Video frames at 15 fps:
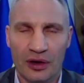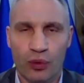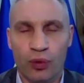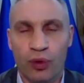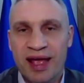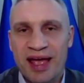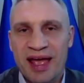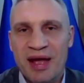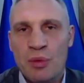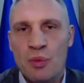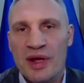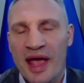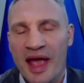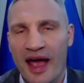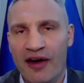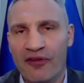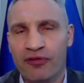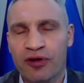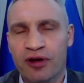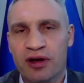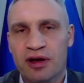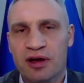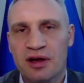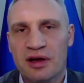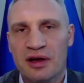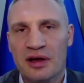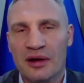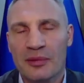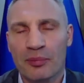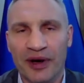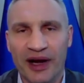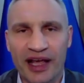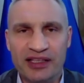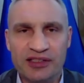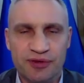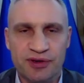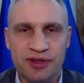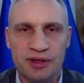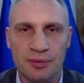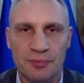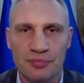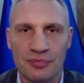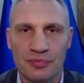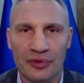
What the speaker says: where we have press freedom,